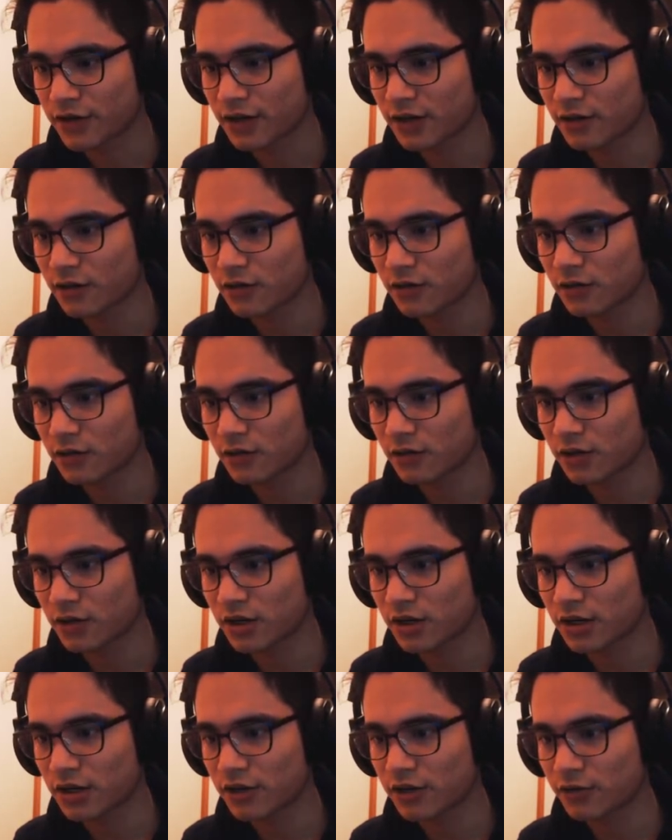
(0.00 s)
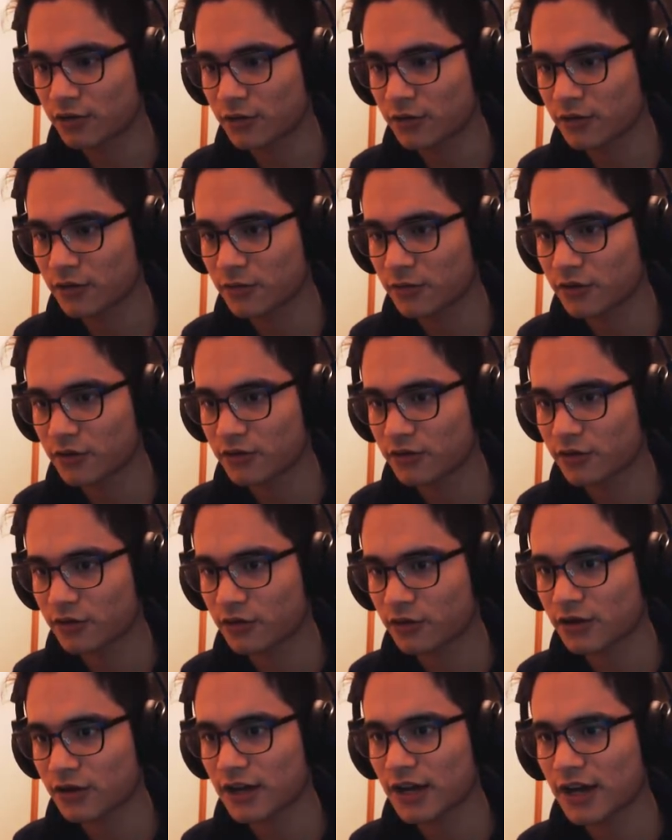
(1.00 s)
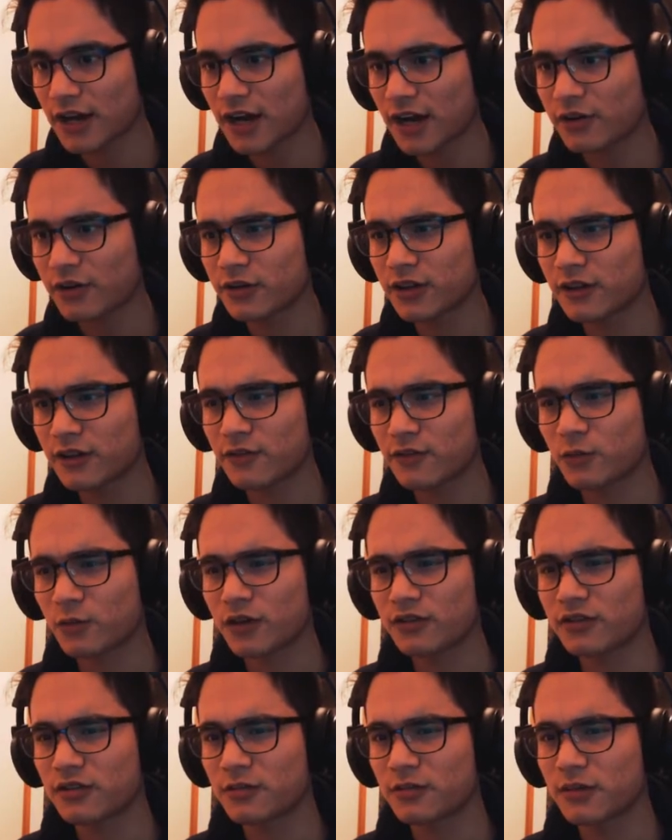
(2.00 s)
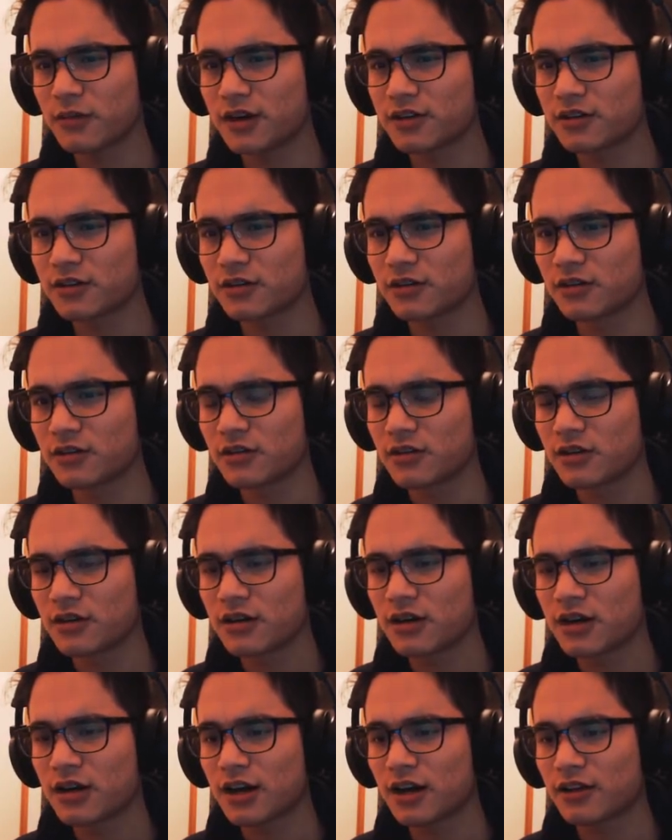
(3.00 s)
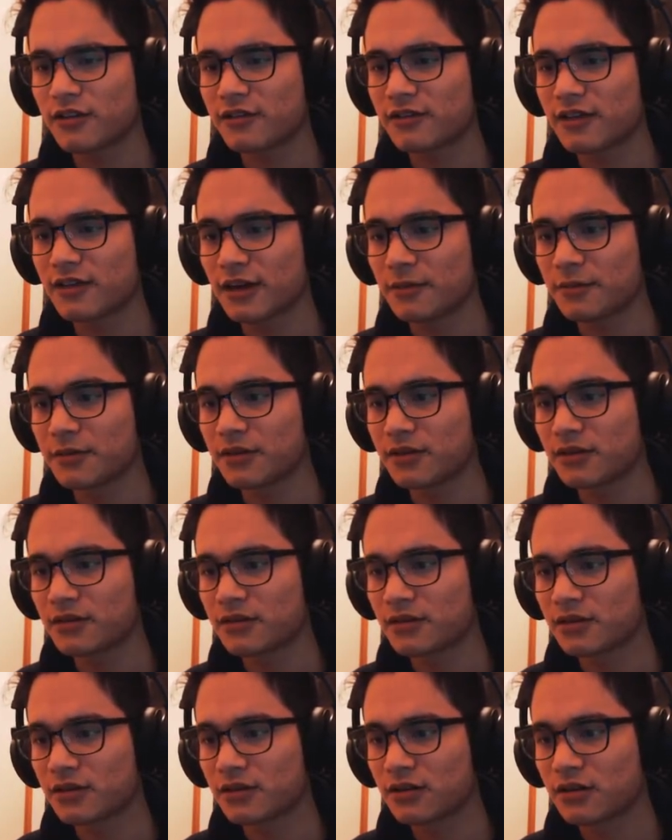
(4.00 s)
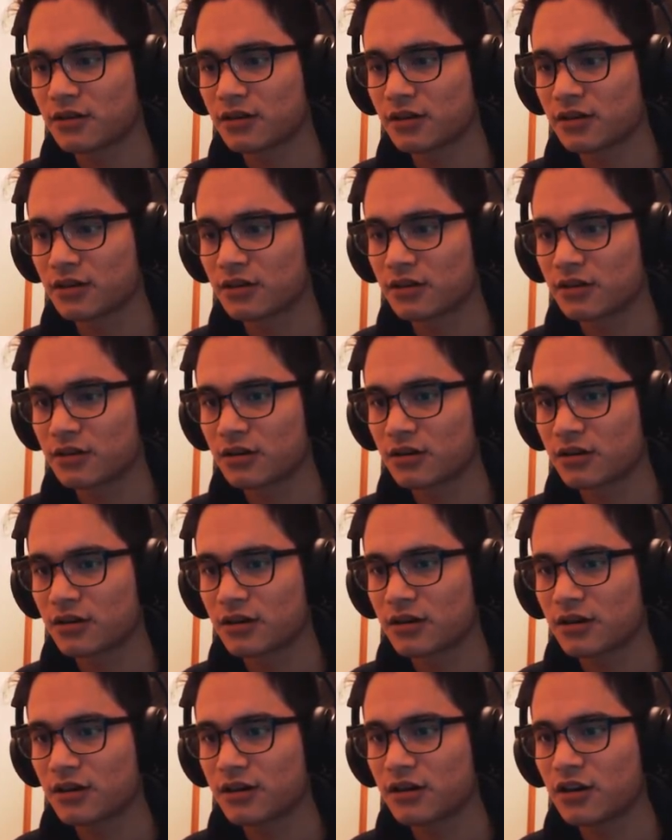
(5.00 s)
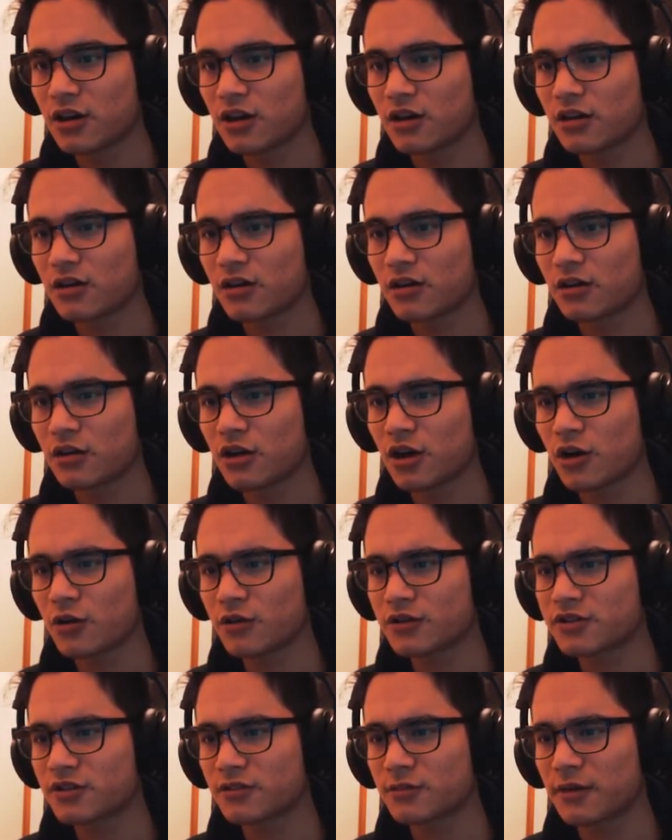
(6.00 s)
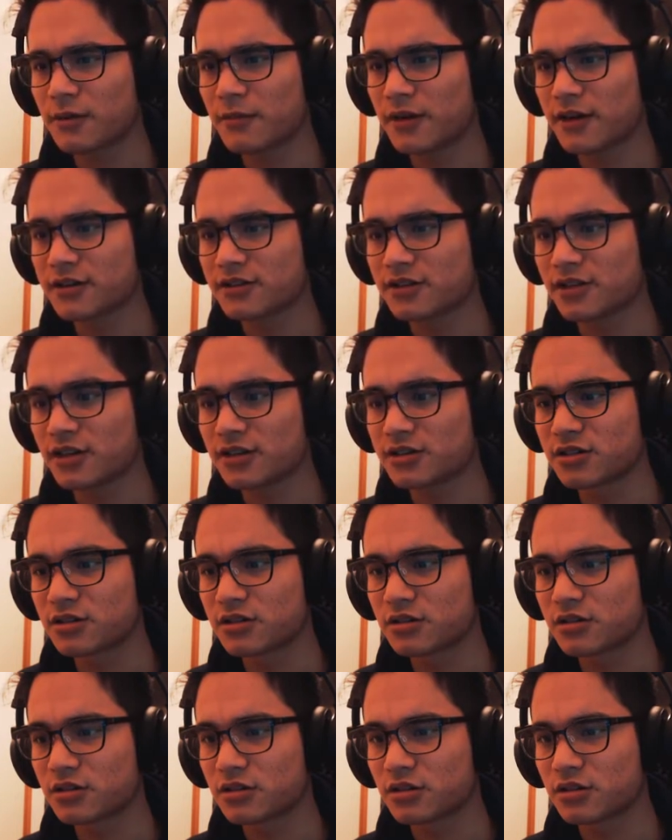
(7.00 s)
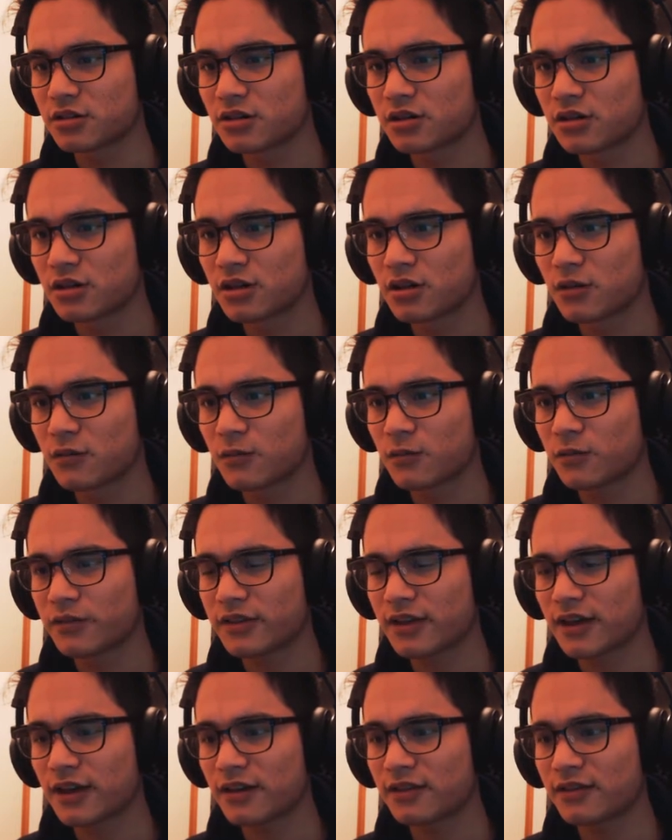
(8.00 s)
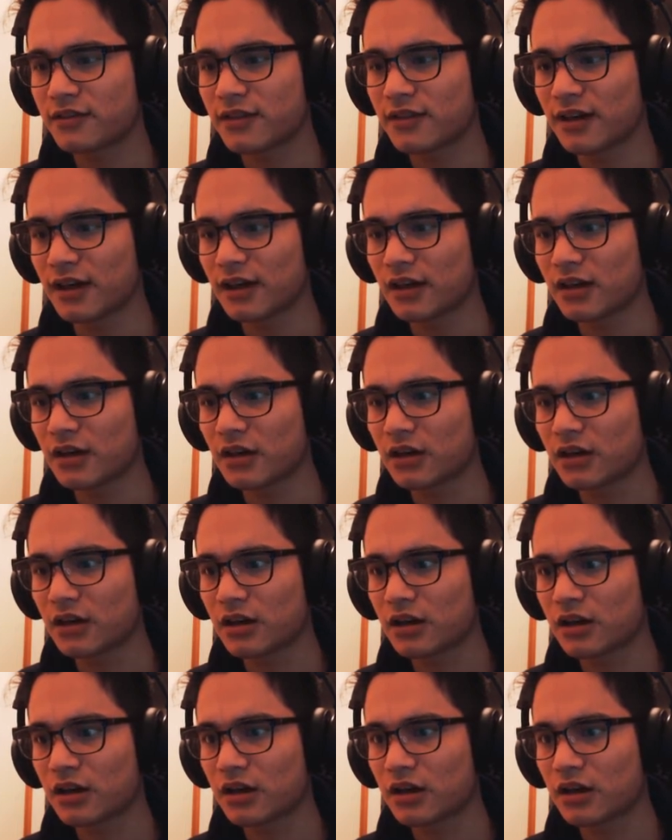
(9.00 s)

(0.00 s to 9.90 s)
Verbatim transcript: Look at hole. Uh, do I really want to look at a hole? I don't even want to imagine how this happened. N no, it's just my imagination. What the hell is that?